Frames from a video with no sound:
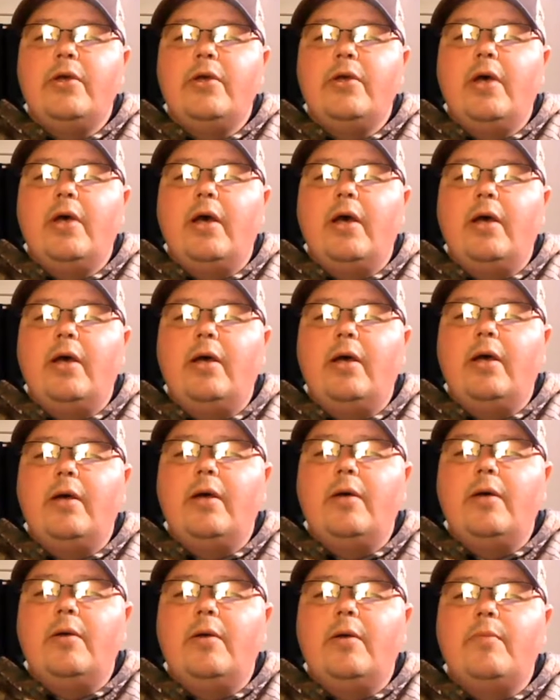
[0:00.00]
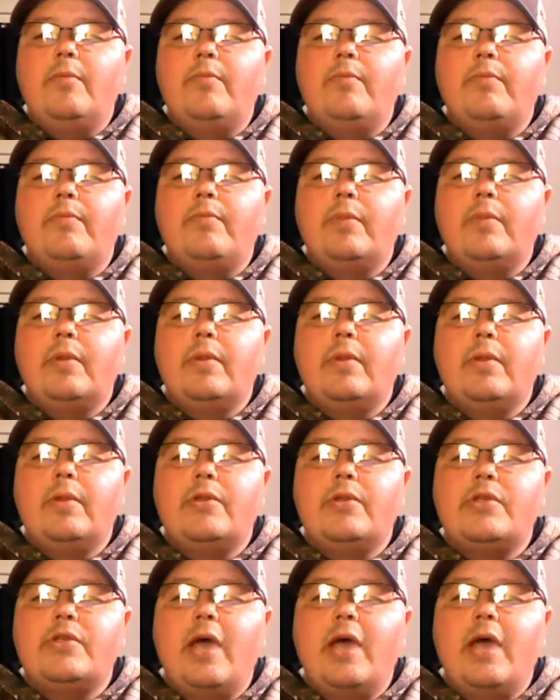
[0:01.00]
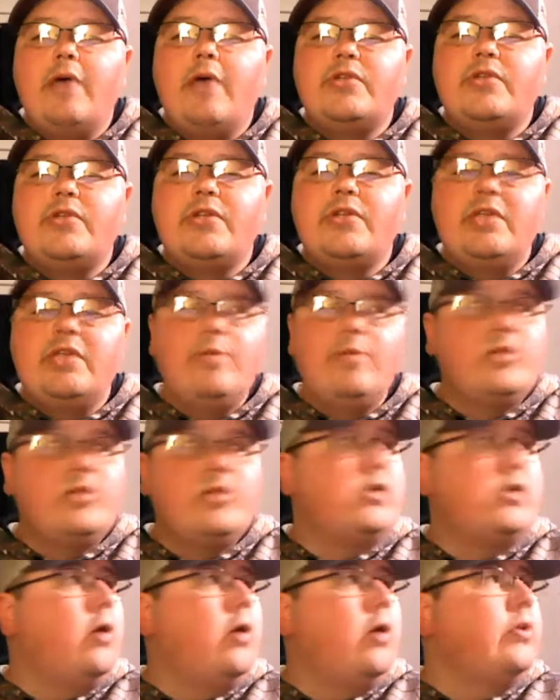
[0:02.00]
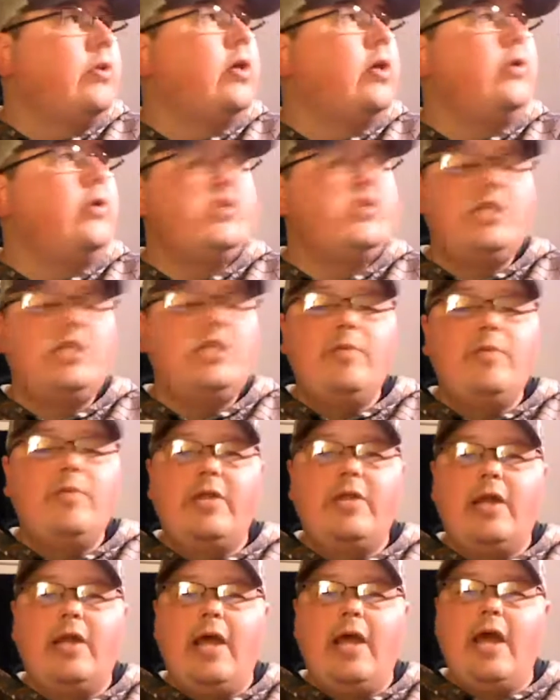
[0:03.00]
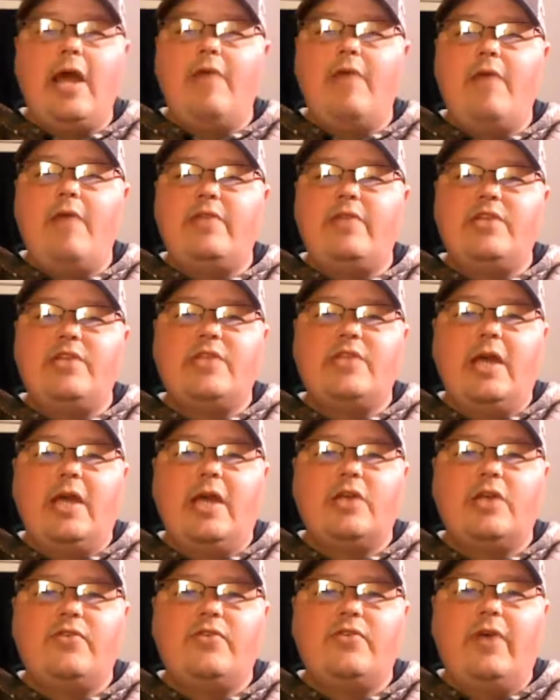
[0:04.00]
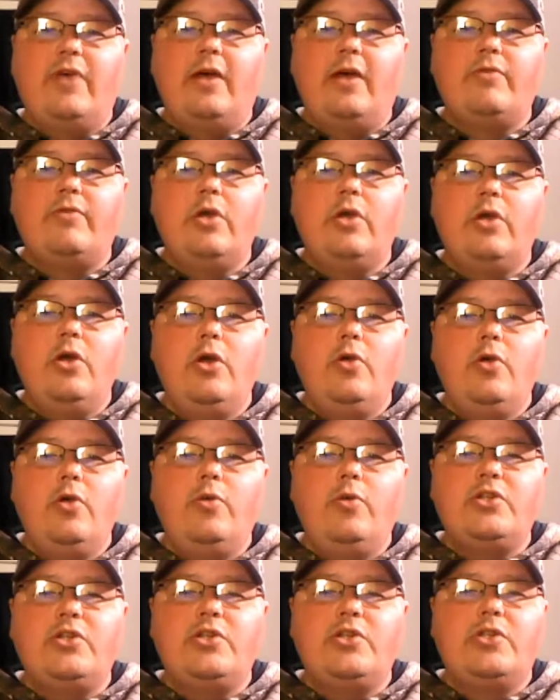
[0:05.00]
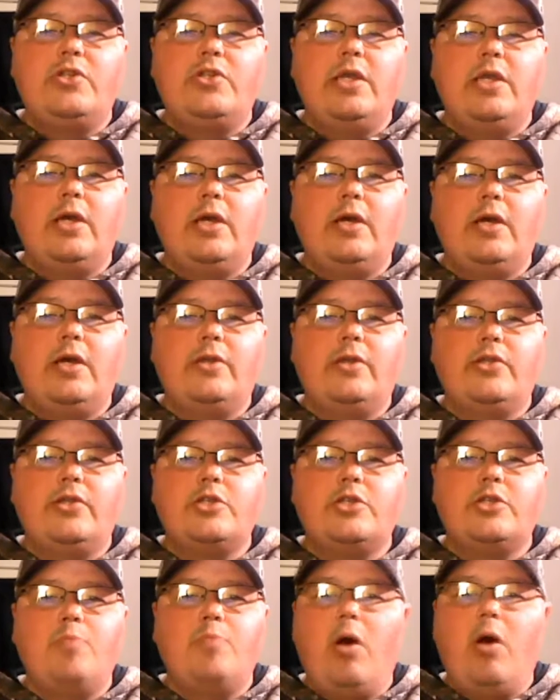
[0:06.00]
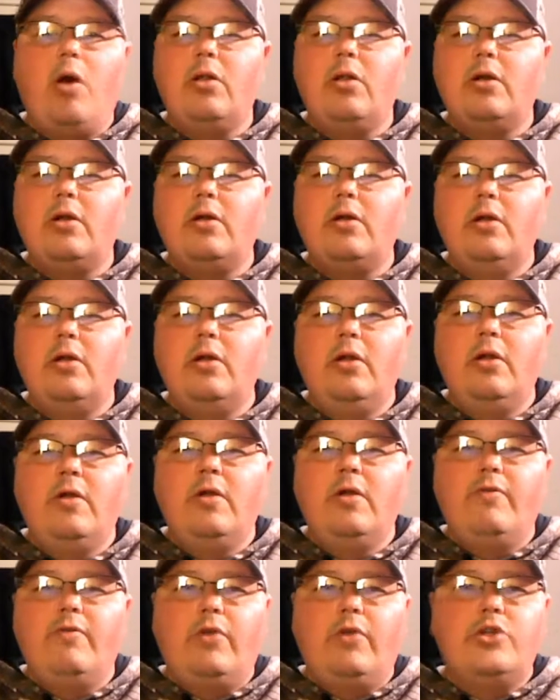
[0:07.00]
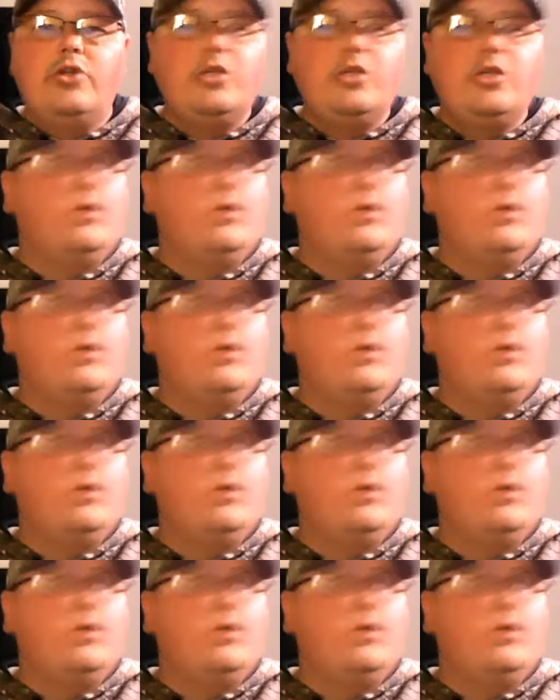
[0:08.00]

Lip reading: So how's the SEMA? So the only SEMA that I have is the X5, which is the smaller version.